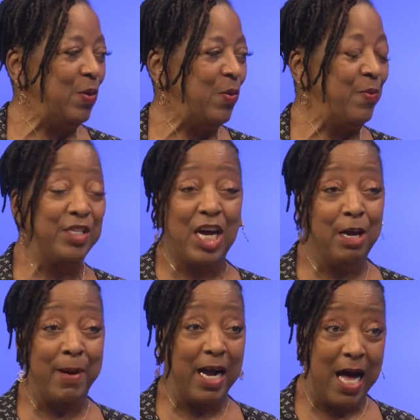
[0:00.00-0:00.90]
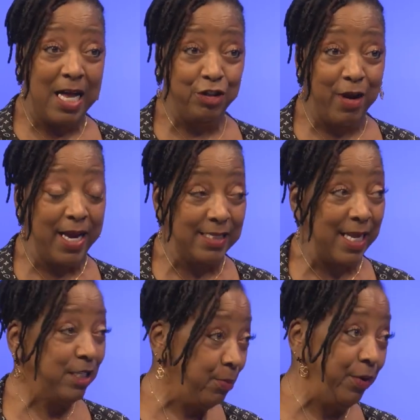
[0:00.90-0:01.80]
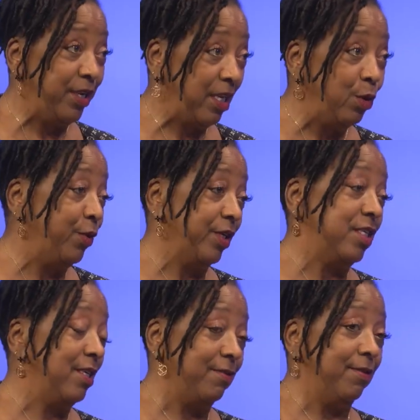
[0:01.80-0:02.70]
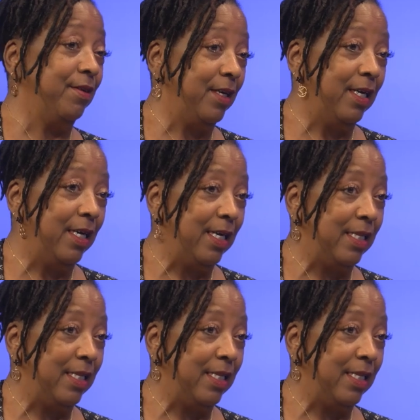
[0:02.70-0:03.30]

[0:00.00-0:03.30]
when we talk about contracts, that's pretty lucrative. Mm-hmm.